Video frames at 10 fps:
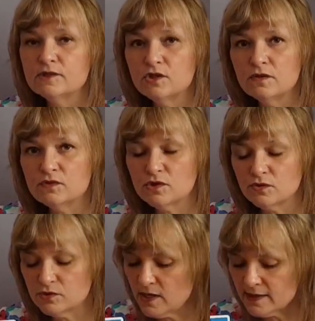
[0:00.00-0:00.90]
Two of
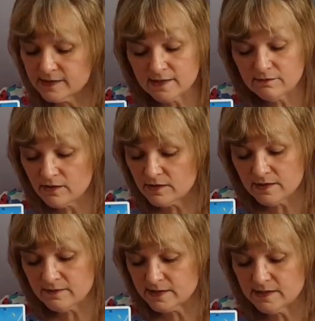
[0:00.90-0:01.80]
Swords, yes,
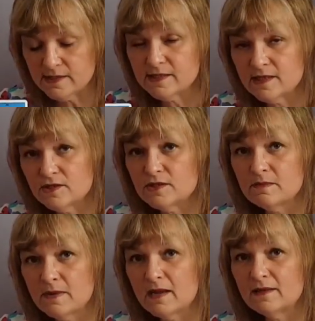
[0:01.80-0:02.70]
there is a decision
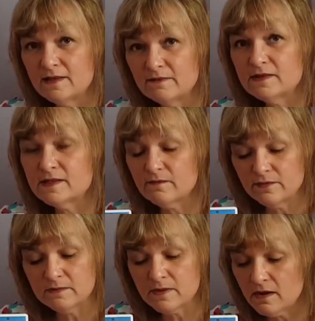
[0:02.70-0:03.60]
about leaving
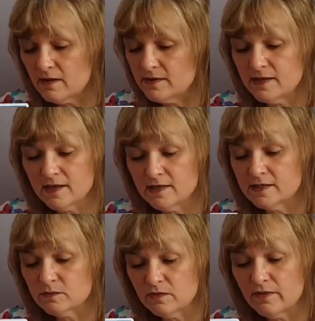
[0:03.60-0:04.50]
something behind. That
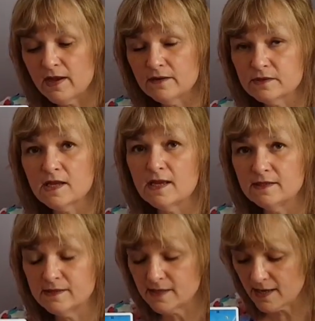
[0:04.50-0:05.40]
is without
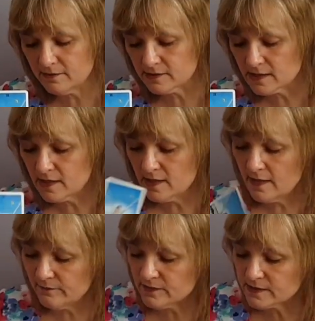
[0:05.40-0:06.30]
a doubt.
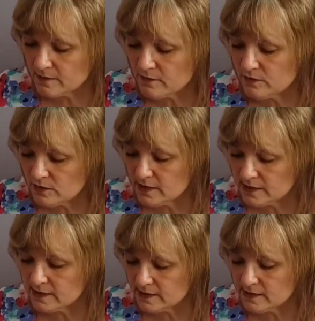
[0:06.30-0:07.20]
And for some of you,
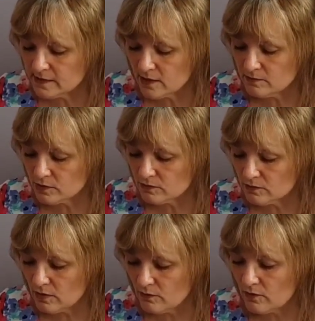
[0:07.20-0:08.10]
this is in terms
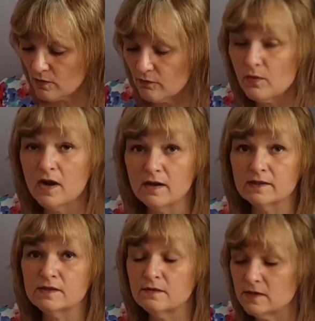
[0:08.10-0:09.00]
of
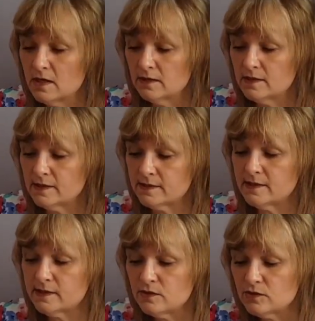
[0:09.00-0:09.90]
work. So
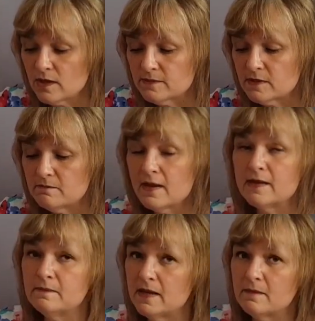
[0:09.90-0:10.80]
this new chapter
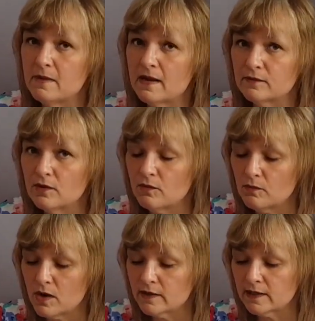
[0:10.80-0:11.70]
may be about your
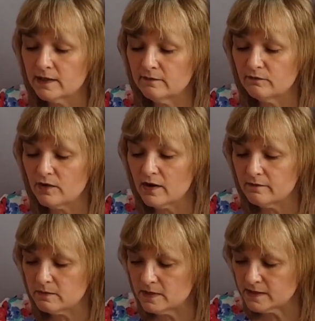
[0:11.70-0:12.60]
working
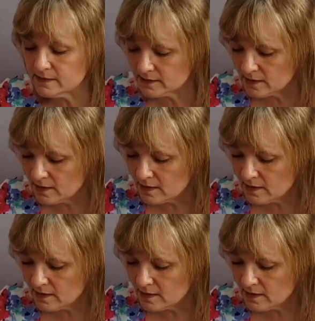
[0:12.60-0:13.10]
environment.